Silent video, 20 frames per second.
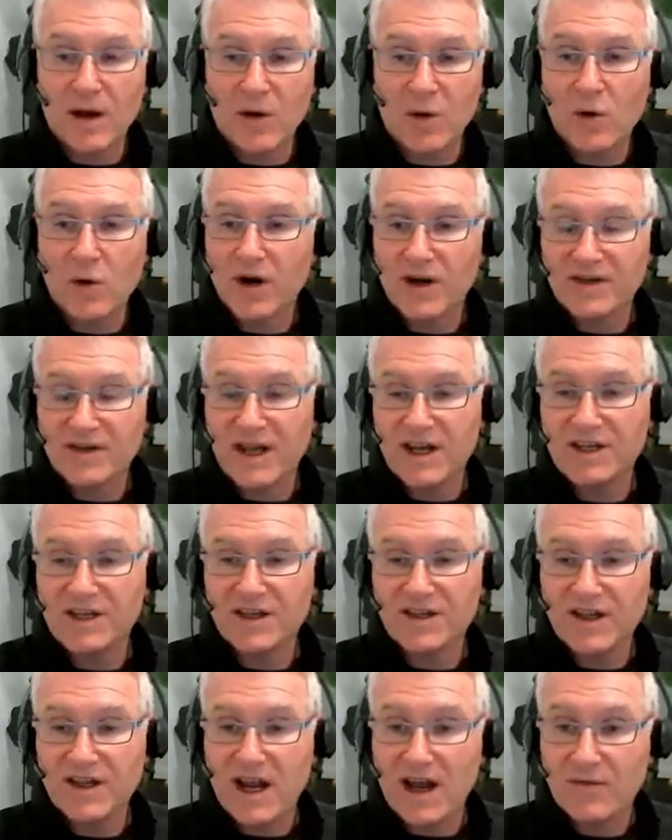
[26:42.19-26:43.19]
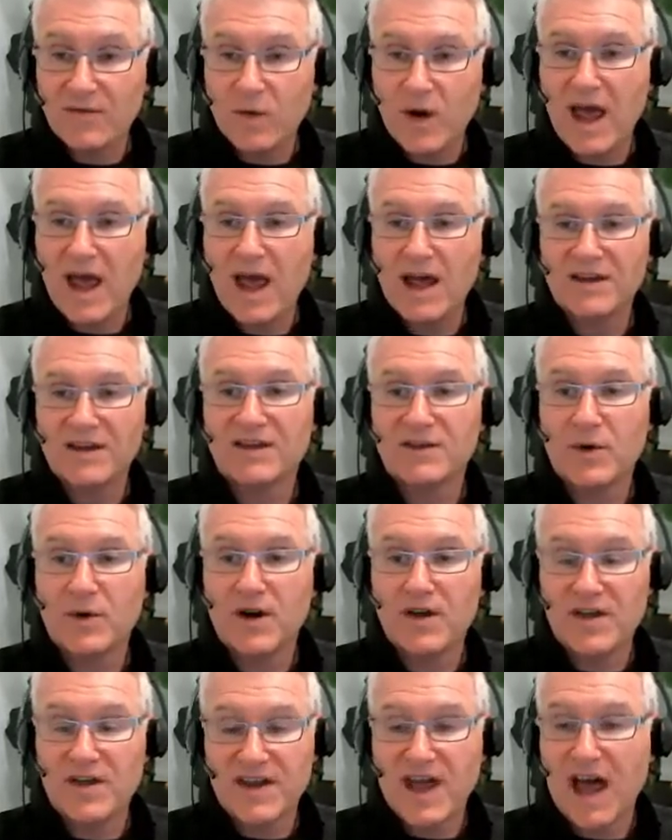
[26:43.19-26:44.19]
organizations that have warehouses
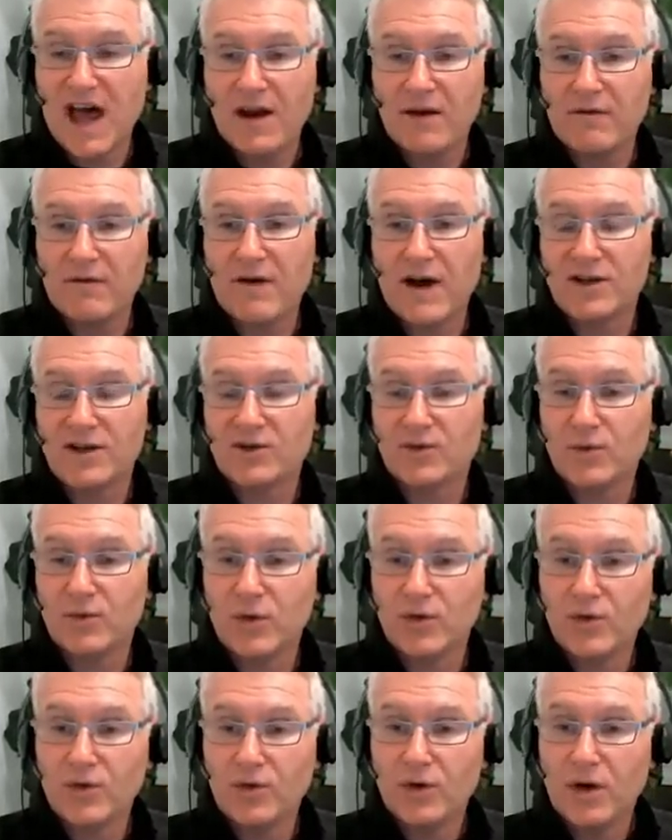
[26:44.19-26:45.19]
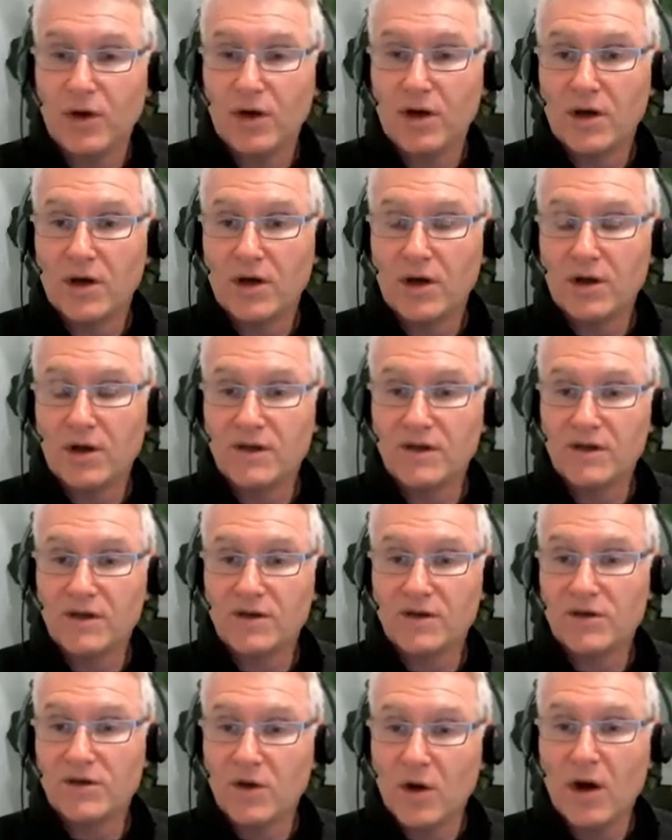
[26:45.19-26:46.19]
where there's hard and fast rule to
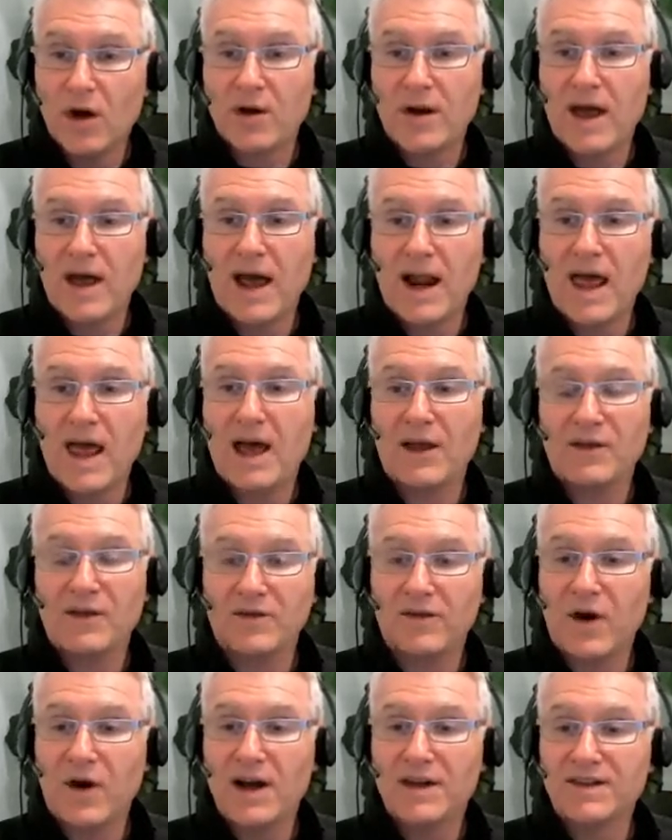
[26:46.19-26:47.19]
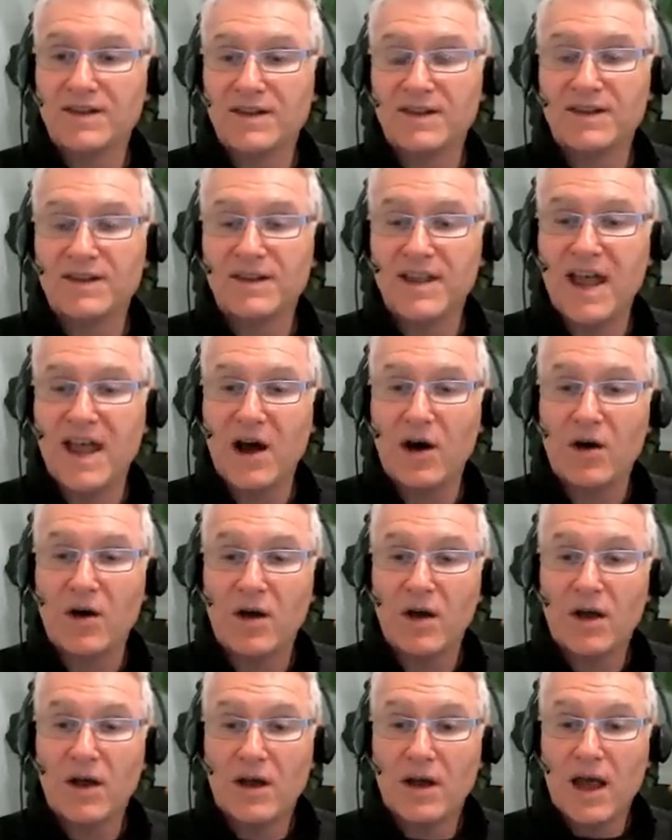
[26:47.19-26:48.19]
not allow devices now,
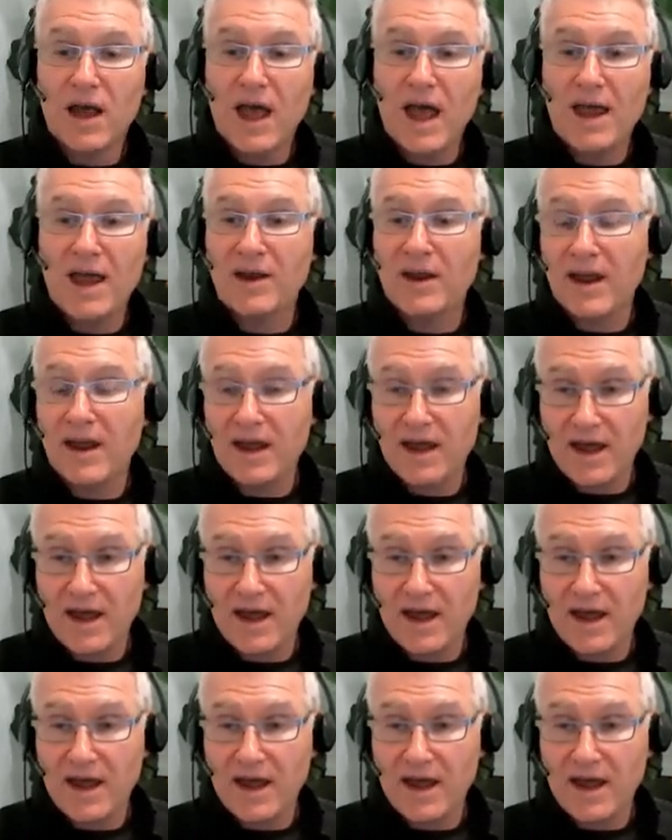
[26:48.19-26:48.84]
and